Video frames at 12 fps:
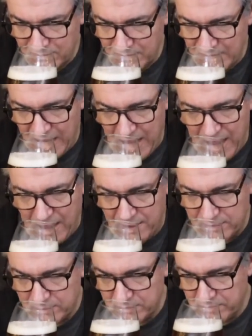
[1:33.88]
Yeah,
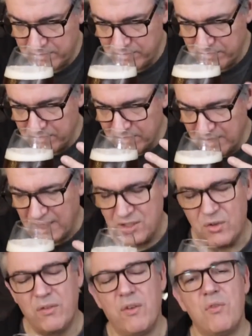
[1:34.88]
that
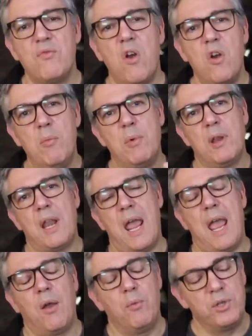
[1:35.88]
sort of aroma
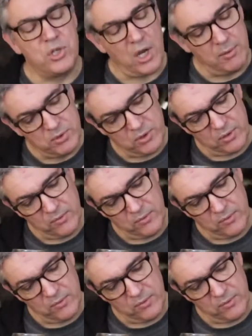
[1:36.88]
now, which I'm sort